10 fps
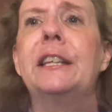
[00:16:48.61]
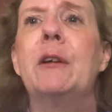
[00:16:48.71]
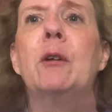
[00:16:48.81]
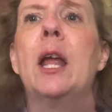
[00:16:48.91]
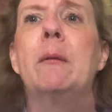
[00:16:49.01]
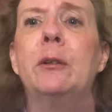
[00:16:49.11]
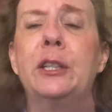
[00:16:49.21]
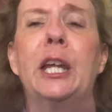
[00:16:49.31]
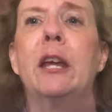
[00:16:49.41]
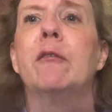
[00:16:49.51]
they were able
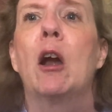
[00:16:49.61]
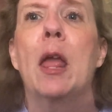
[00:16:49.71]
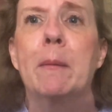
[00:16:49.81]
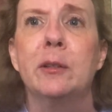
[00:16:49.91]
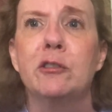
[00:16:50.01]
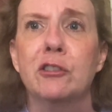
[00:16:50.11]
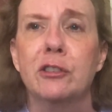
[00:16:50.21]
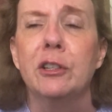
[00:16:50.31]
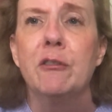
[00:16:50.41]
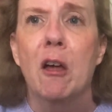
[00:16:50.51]
to give our amateur
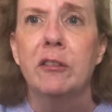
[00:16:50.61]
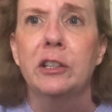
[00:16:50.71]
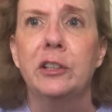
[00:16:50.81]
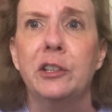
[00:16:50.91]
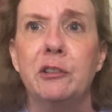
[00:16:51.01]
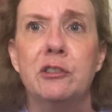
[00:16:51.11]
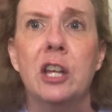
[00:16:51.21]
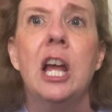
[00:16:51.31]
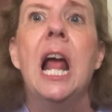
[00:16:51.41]
sleuth all the clues.